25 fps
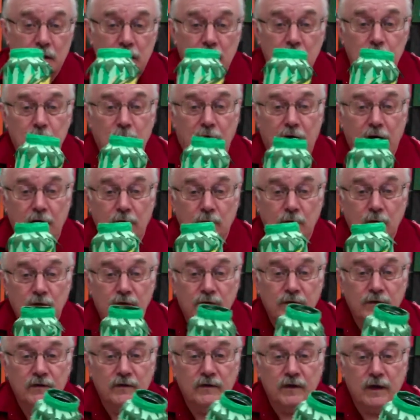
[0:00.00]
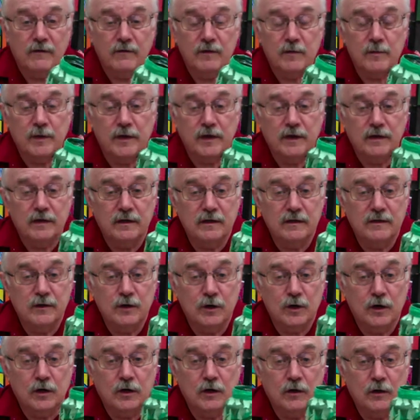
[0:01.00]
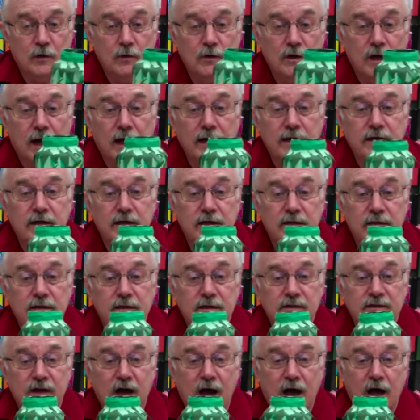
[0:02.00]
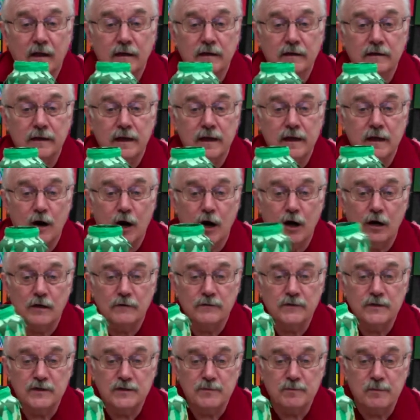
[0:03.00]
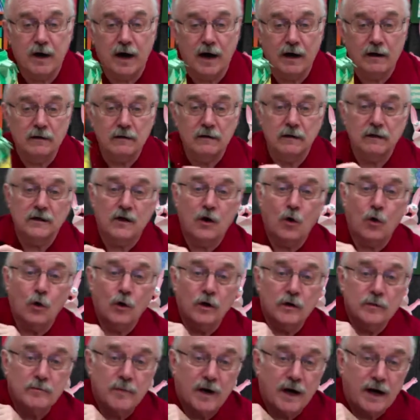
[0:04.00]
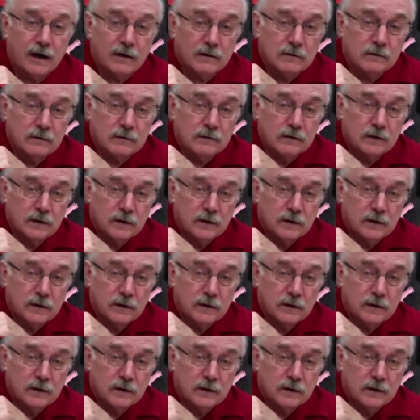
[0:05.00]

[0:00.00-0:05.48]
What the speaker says: bottles. Everybody did their own. I did this holiday harvest bottle, a corn bottle.